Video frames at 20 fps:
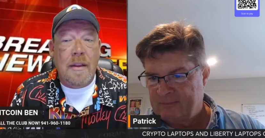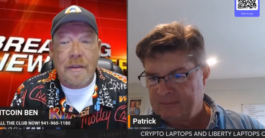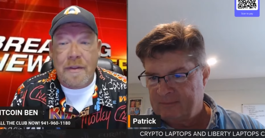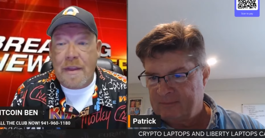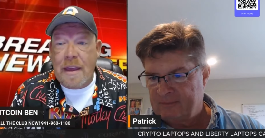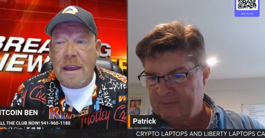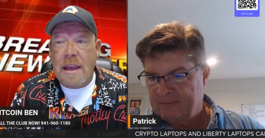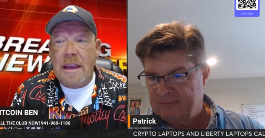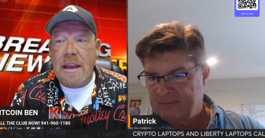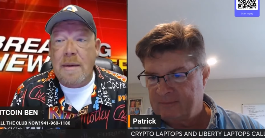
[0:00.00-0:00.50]

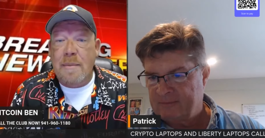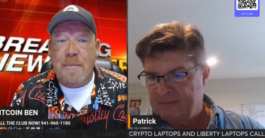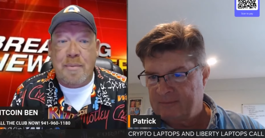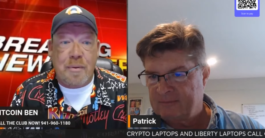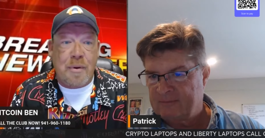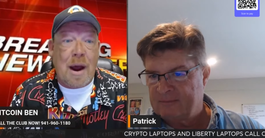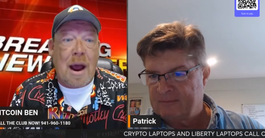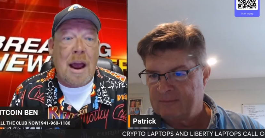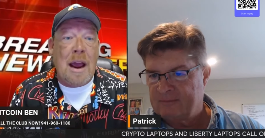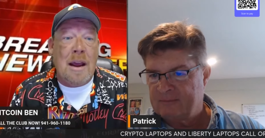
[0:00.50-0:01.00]
Speaker 1: the
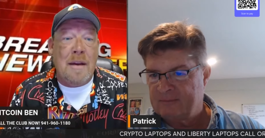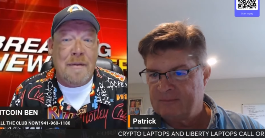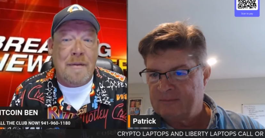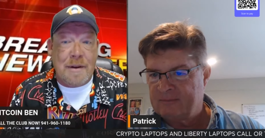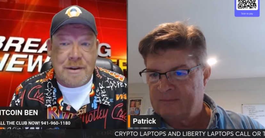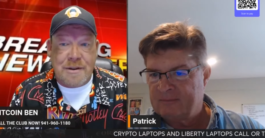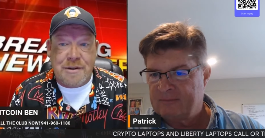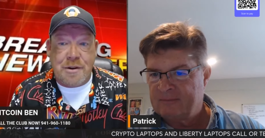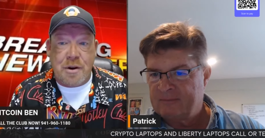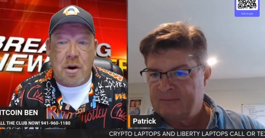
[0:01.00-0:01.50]

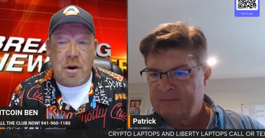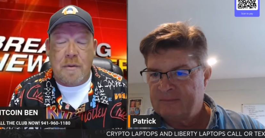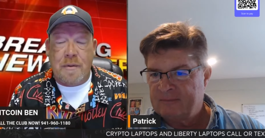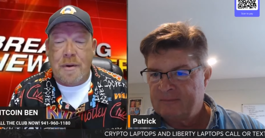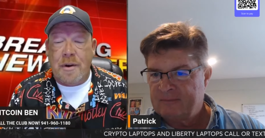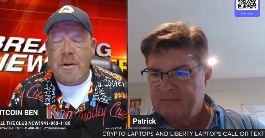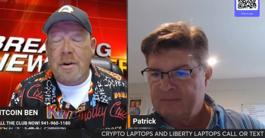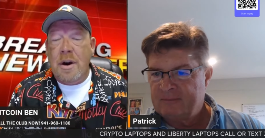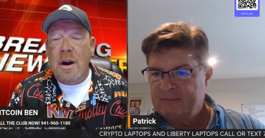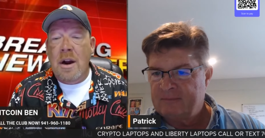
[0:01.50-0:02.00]
private
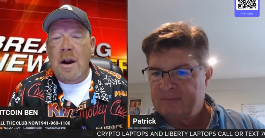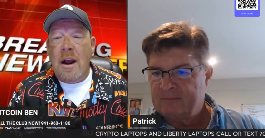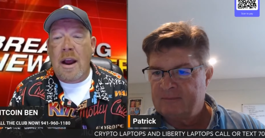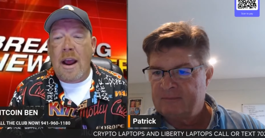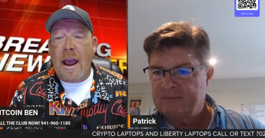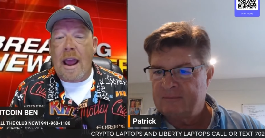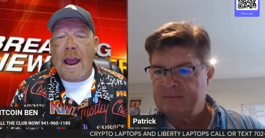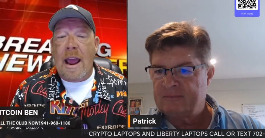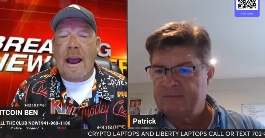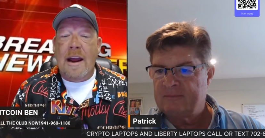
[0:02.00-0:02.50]
server.
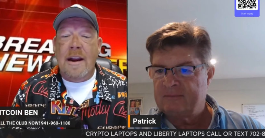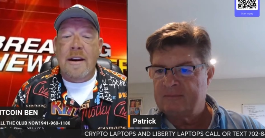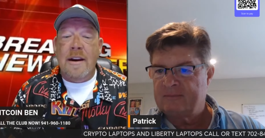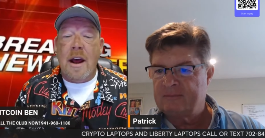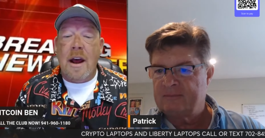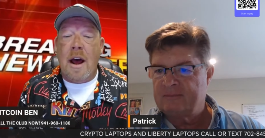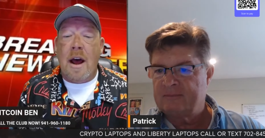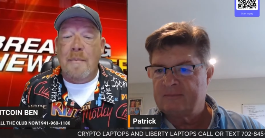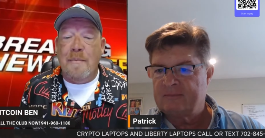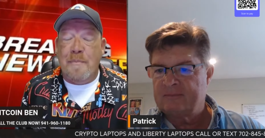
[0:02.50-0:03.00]
And
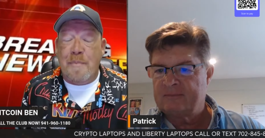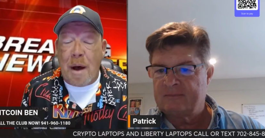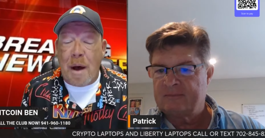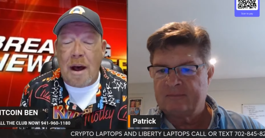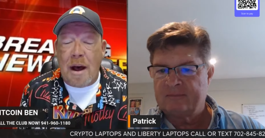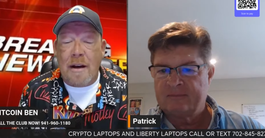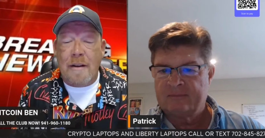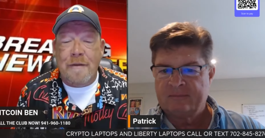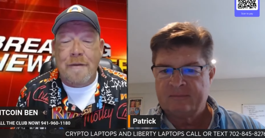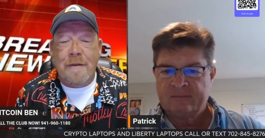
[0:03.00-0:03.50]

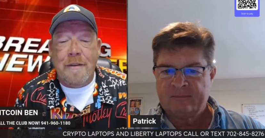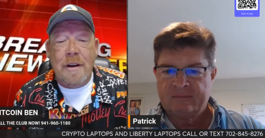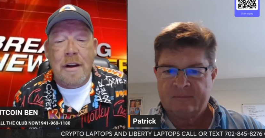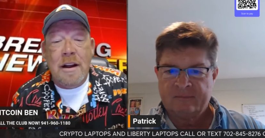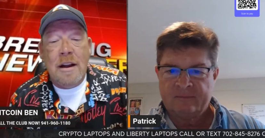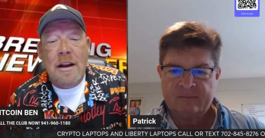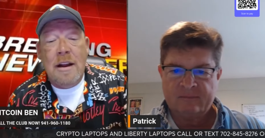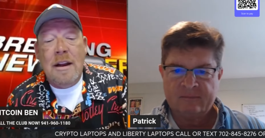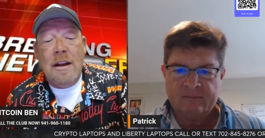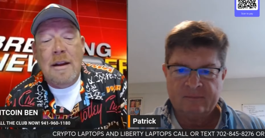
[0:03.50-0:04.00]
above
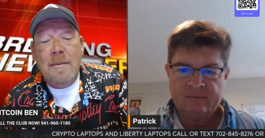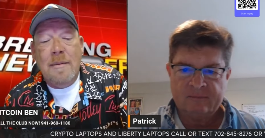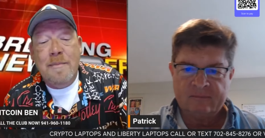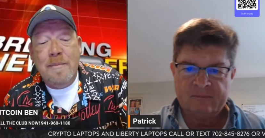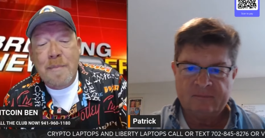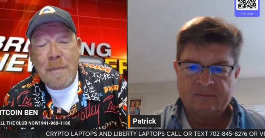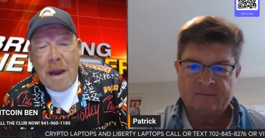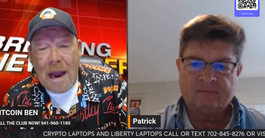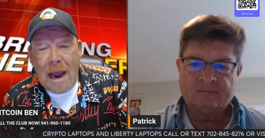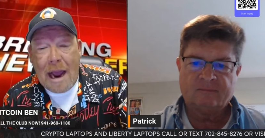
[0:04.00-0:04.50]

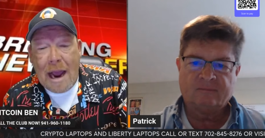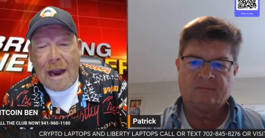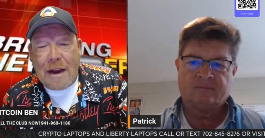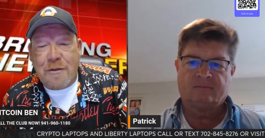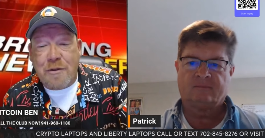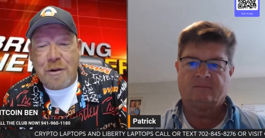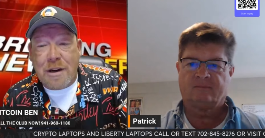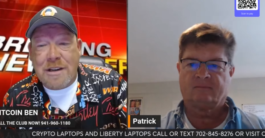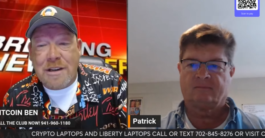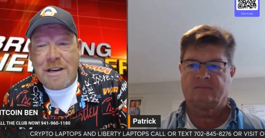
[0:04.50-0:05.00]

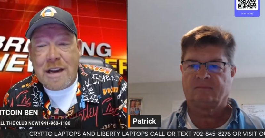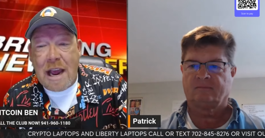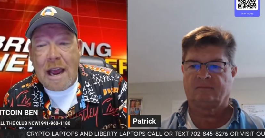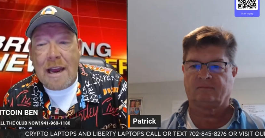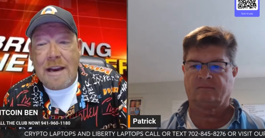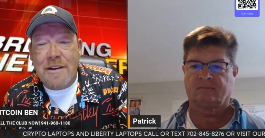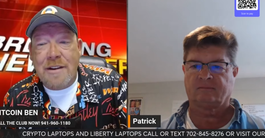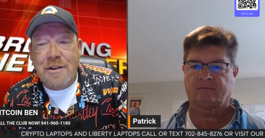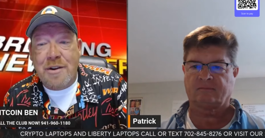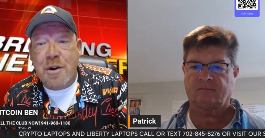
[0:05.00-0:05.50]
Patrick's
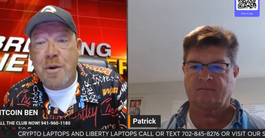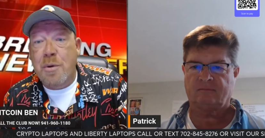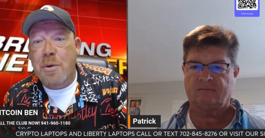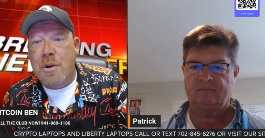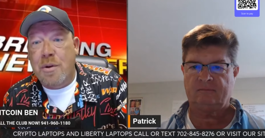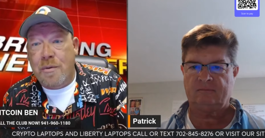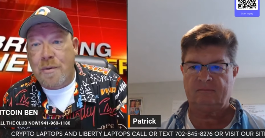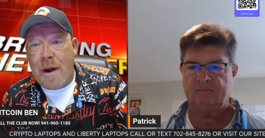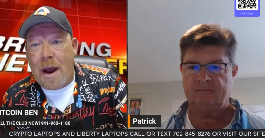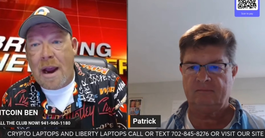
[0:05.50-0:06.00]
head to
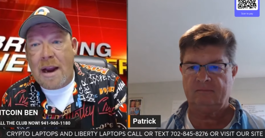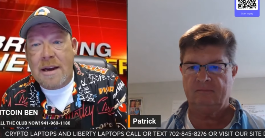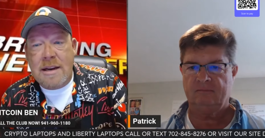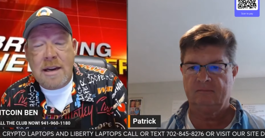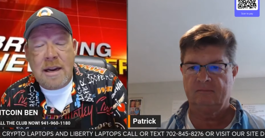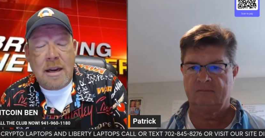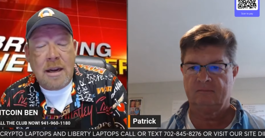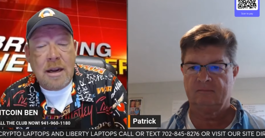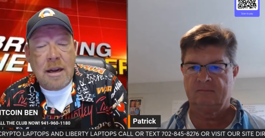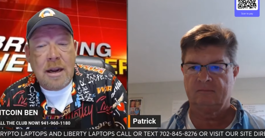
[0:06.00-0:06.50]
the right
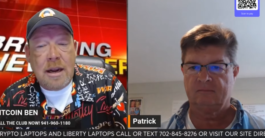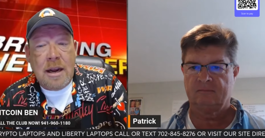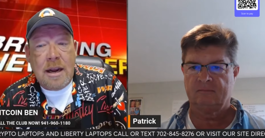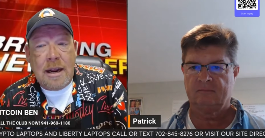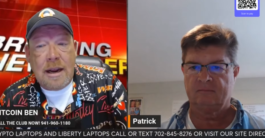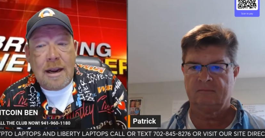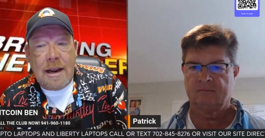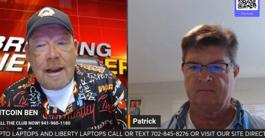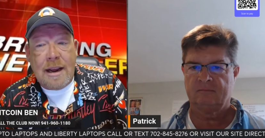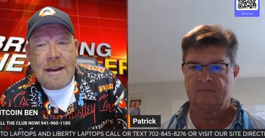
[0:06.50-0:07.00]

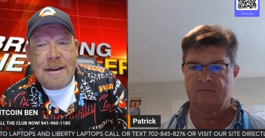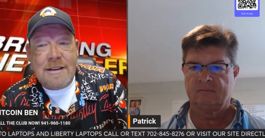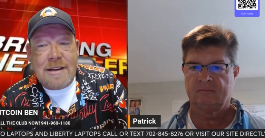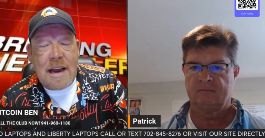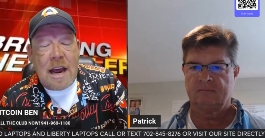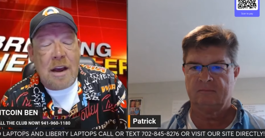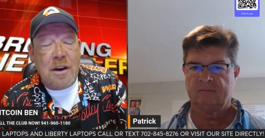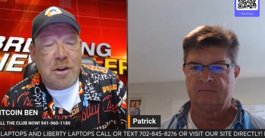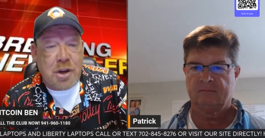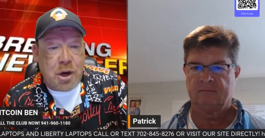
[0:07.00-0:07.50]
is
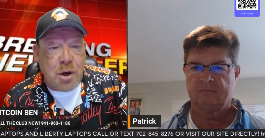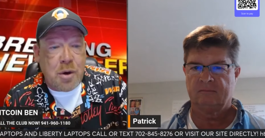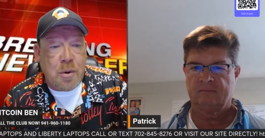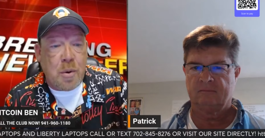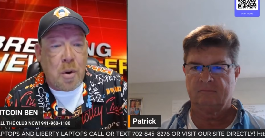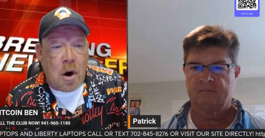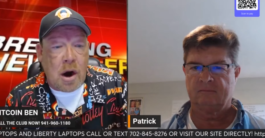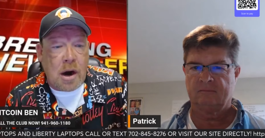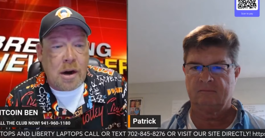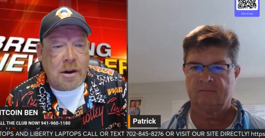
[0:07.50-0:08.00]
a
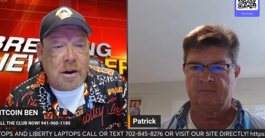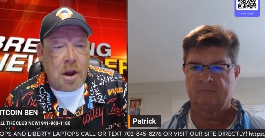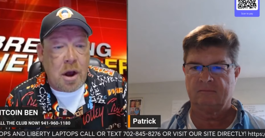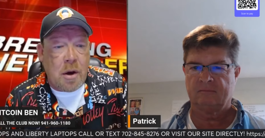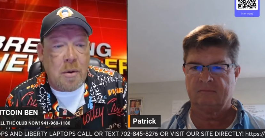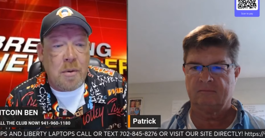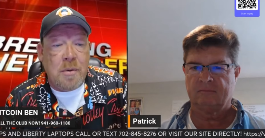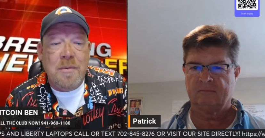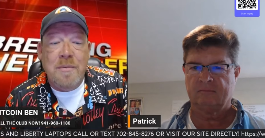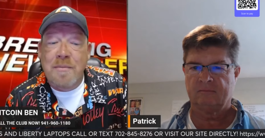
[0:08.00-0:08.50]
QR
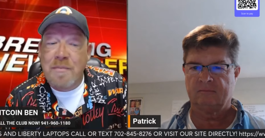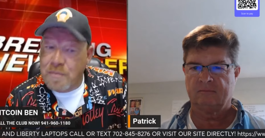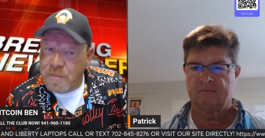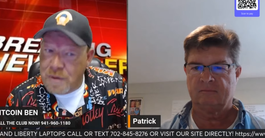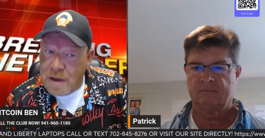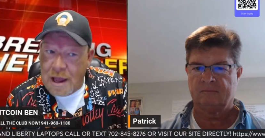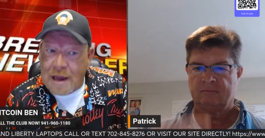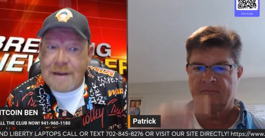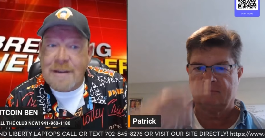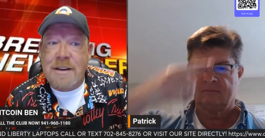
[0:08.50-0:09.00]
code.
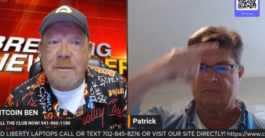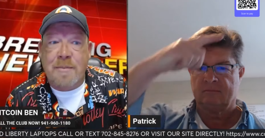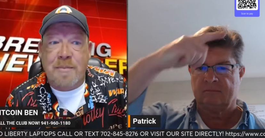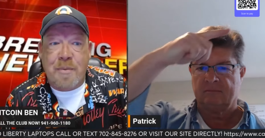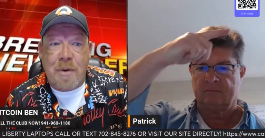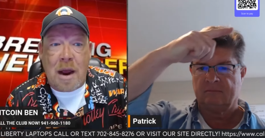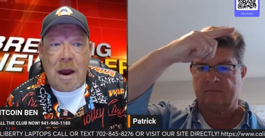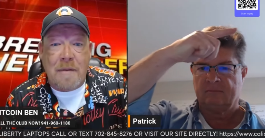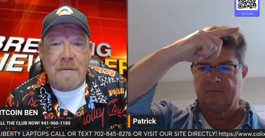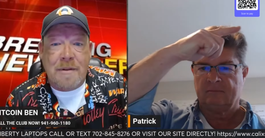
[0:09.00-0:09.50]
That's the
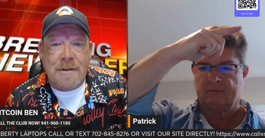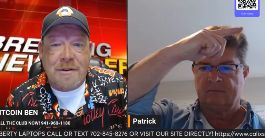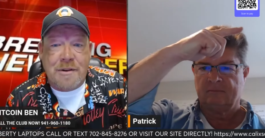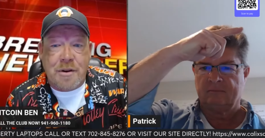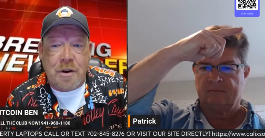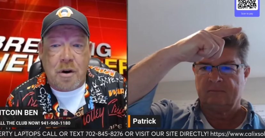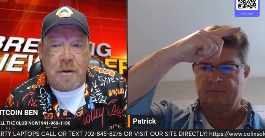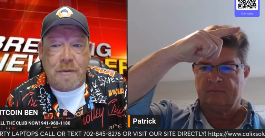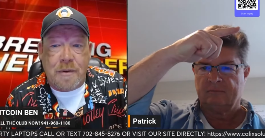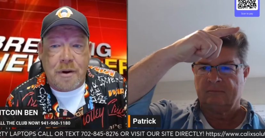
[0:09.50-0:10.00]
private
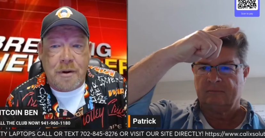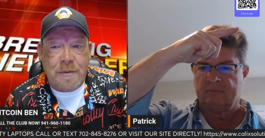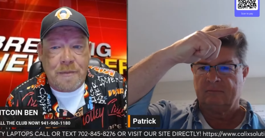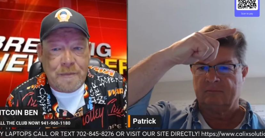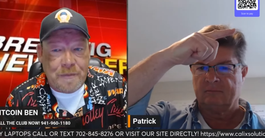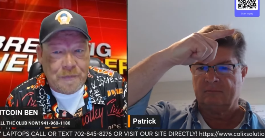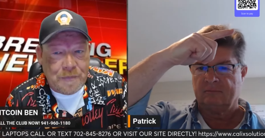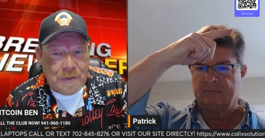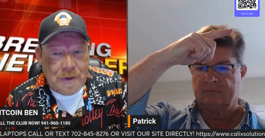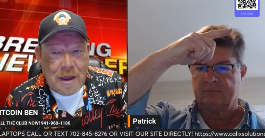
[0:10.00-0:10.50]
server.
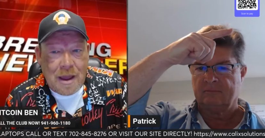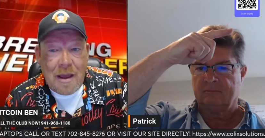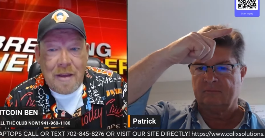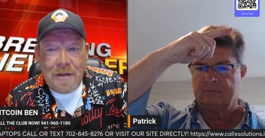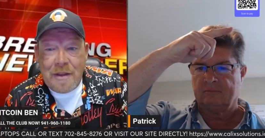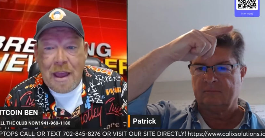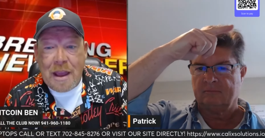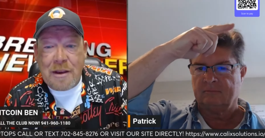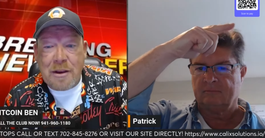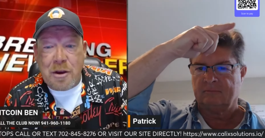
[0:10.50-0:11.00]

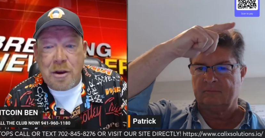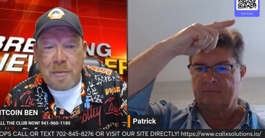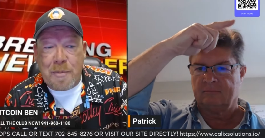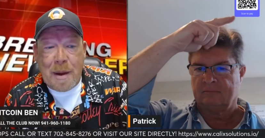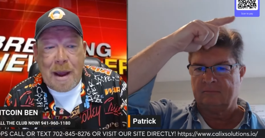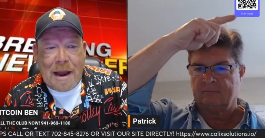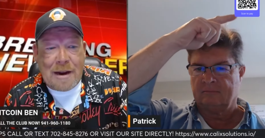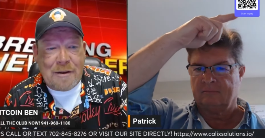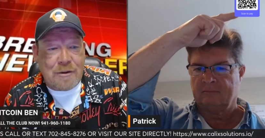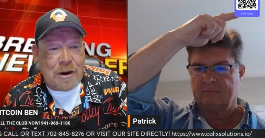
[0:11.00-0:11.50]
Thank you,
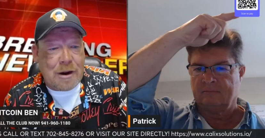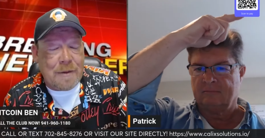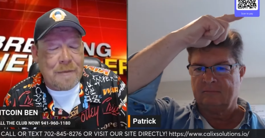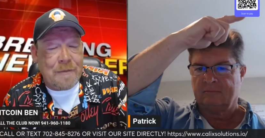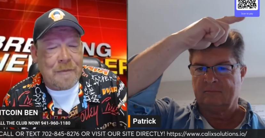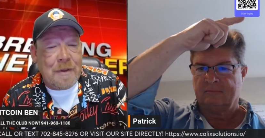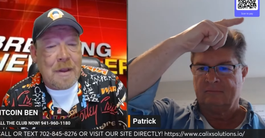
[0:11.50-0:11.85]
Patrick.